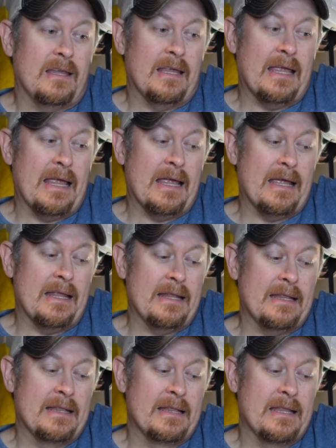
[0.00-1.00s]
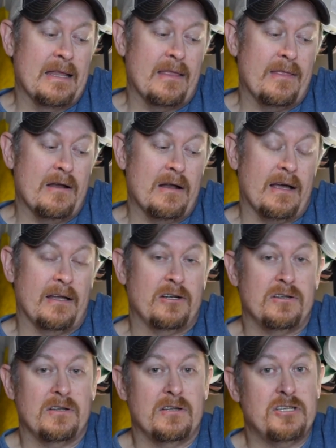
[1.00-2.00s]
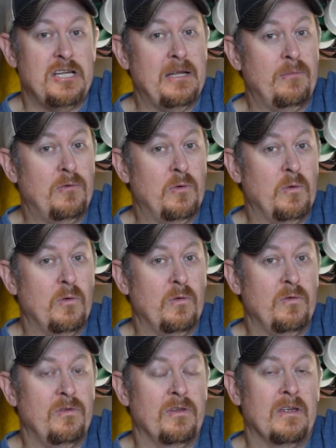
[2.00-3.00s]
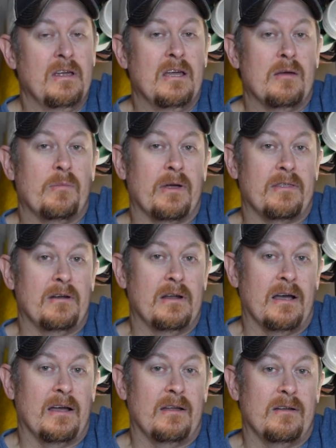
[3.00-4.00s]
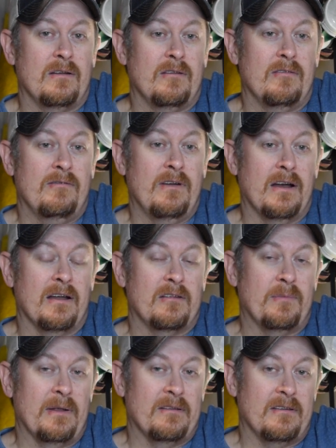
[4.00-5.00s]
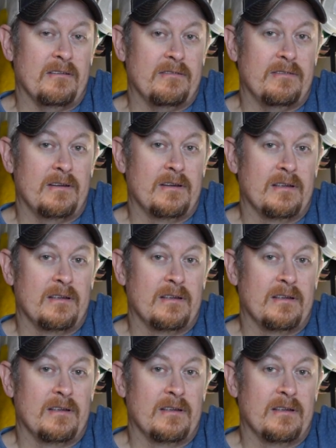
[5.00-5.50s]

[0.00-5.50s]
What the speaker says: And they're not cheap tools, but they're not very expensive.